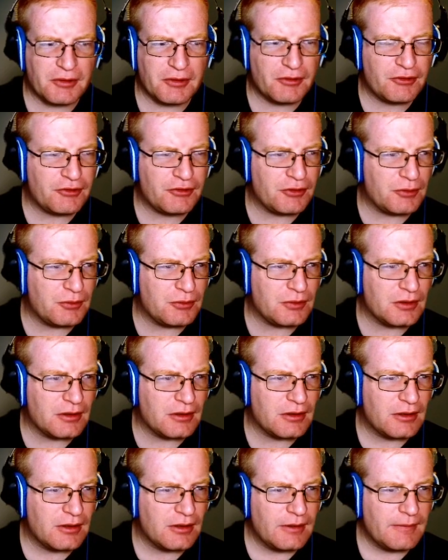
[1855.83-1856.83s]
soon.
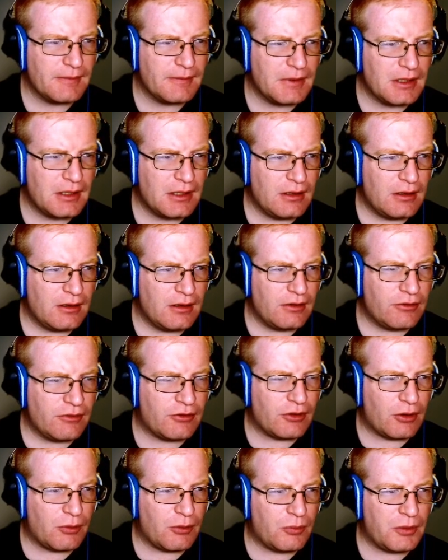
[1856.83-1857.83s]

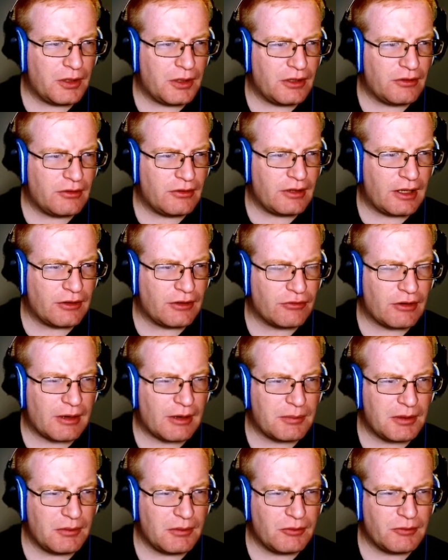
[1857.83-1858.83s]
So we could take
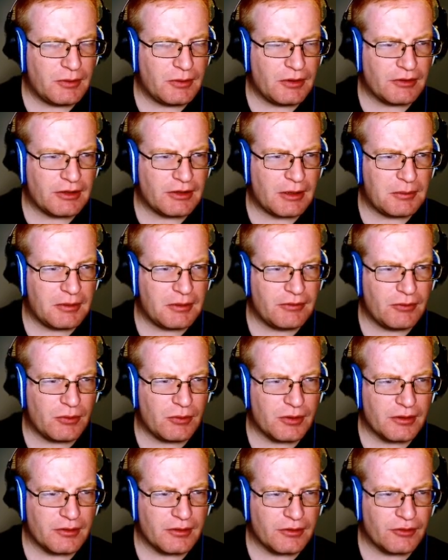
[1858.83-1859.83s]
trapping, which we looked at
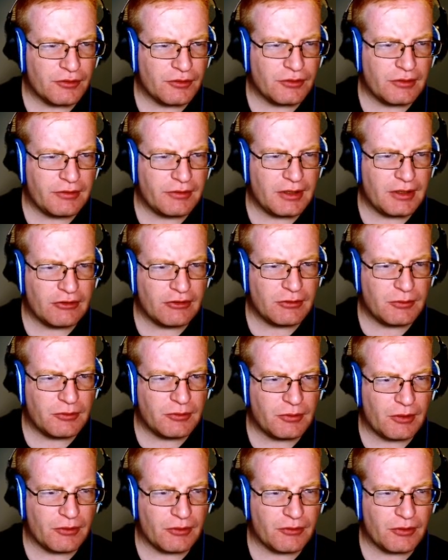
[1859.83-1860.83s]
before, or divination, which
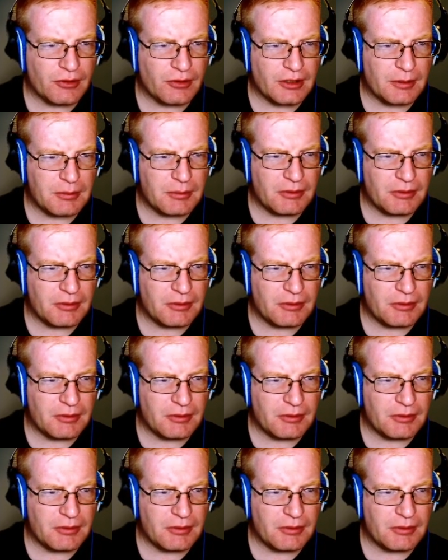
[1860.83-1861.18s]
we also looked at